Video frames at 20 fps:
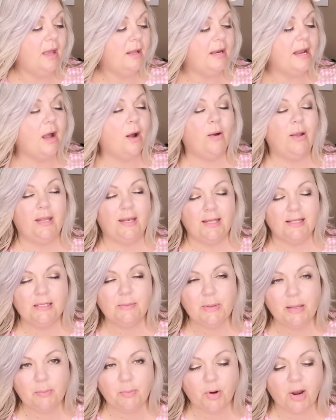Now it is a
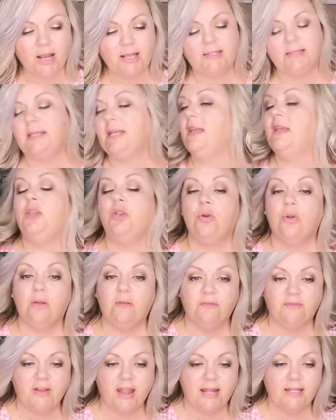bit pricey. You
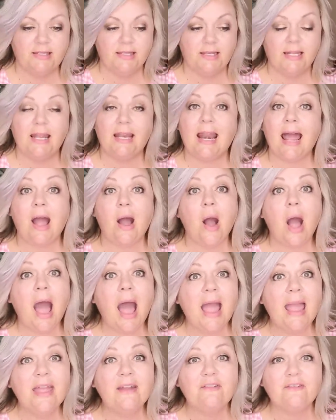can find it, and now
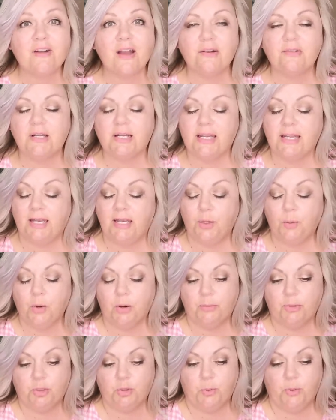I have found it
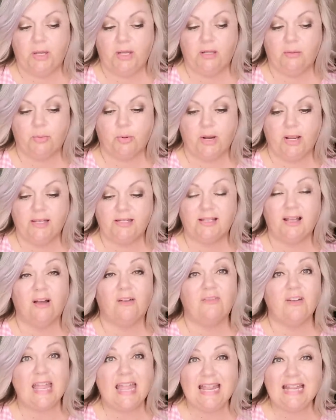anywhere between the price
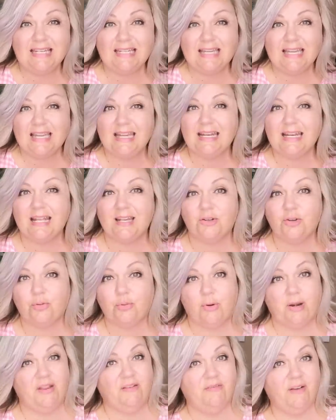of $18 and
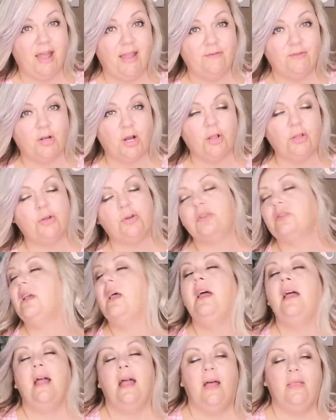$25,
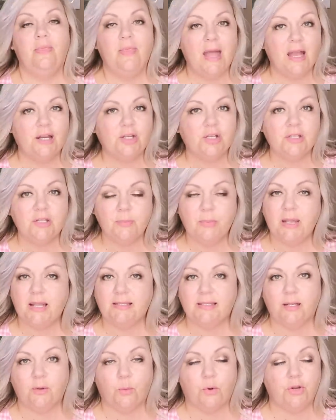and that just
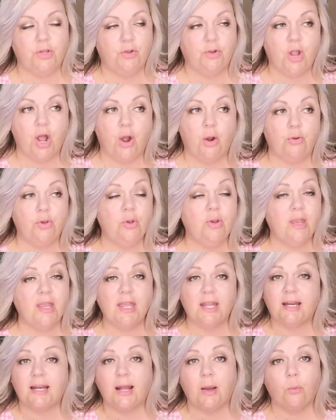depends on where you go. You can
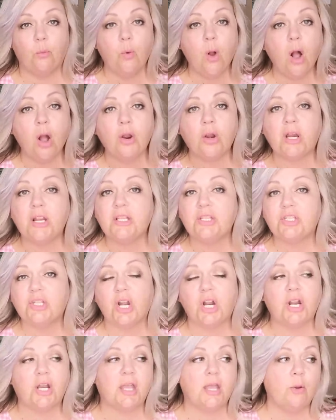get it at Walgreens,
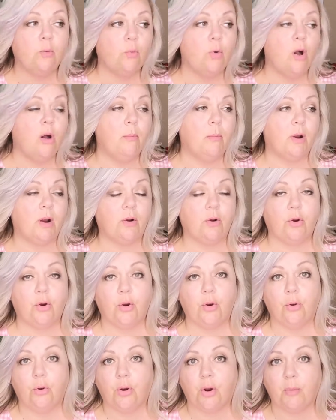Target, Walmart,
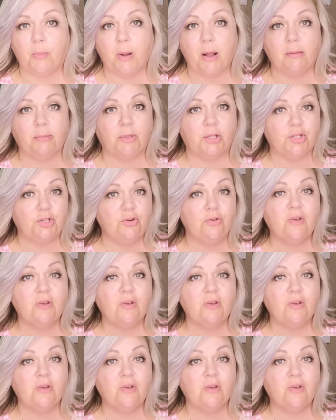Kroger, Publix.